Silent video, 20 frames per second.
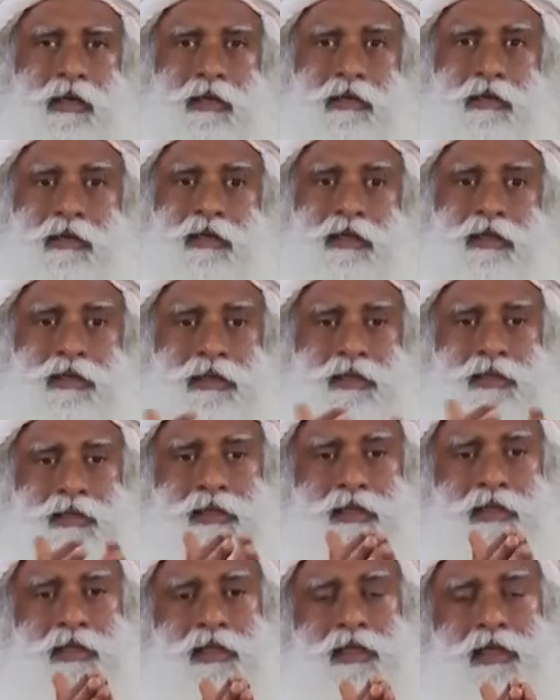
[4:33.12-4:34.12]
This is
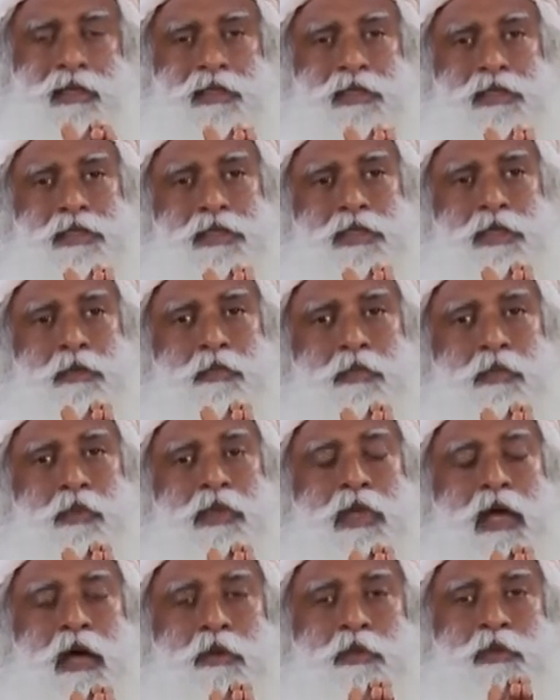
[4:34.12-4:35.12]
the relationship
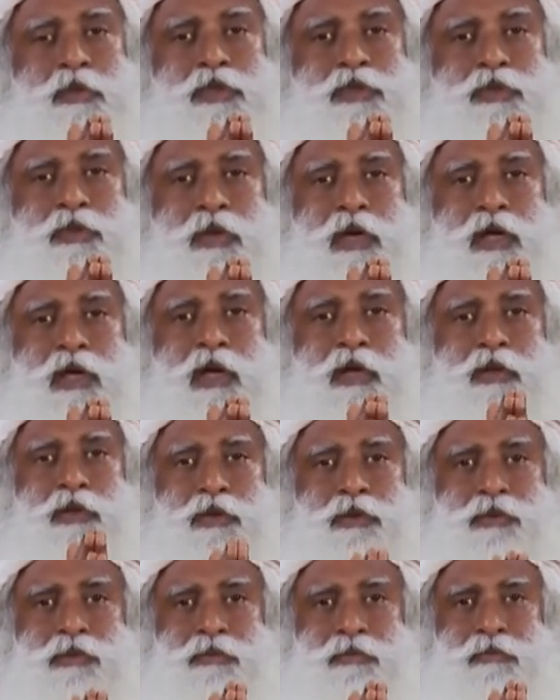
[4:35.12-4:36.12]
without which you cannot
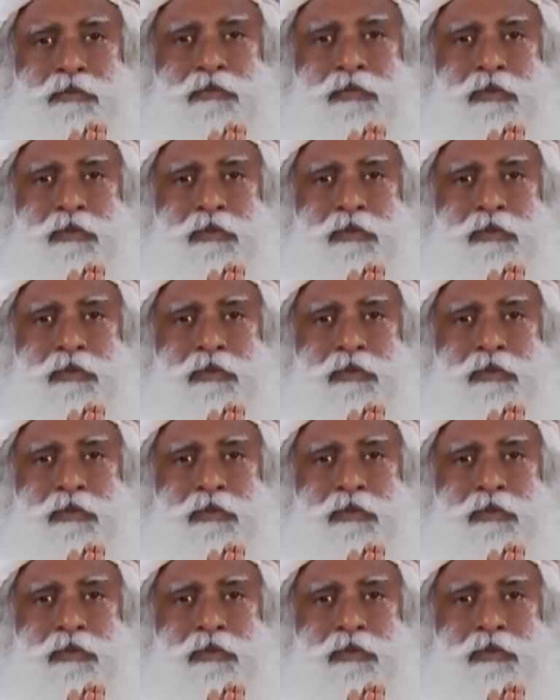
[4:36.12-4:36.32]
do.